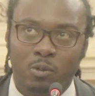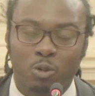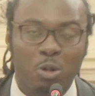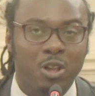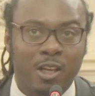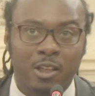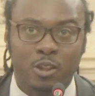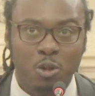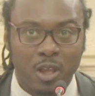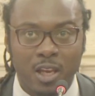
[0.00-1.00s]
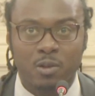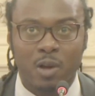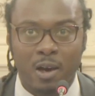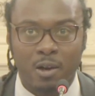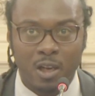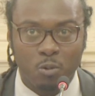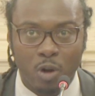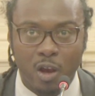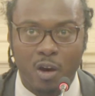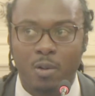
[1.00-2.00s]
two things done
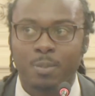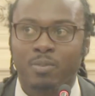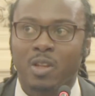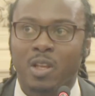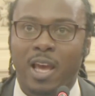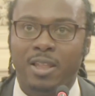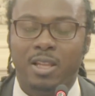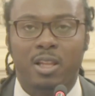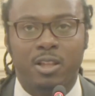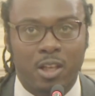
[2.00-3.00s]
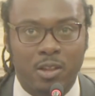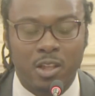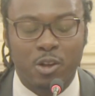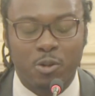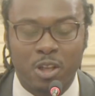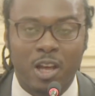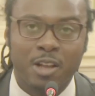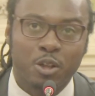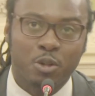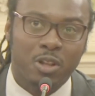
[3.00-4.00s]
well, and then the
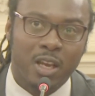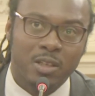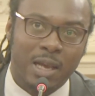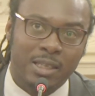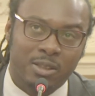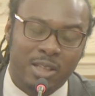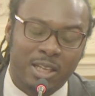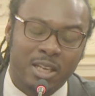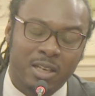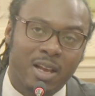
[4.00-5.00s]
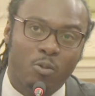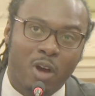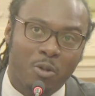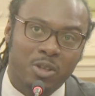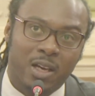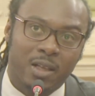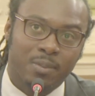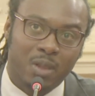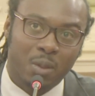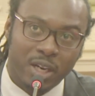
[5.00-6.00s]
other three things they could have done well was
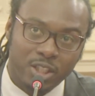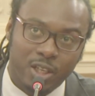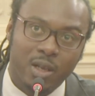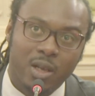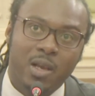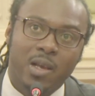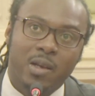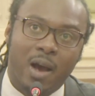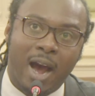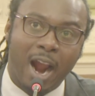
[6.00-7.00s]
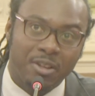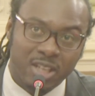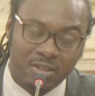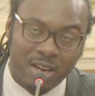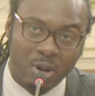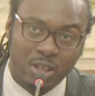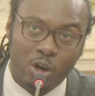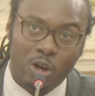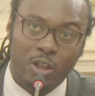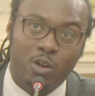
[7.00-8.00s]
the budget, hiring an executive director
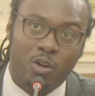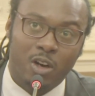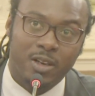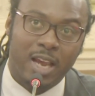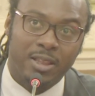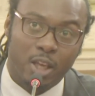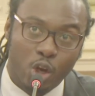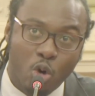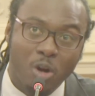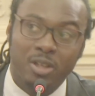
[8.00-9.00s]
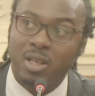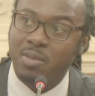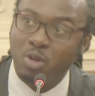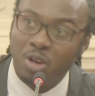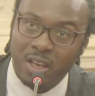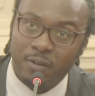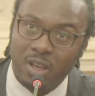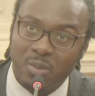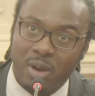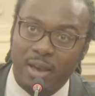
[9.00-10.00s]
early on, and then going to the community to get
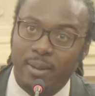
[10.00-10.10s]
feedback.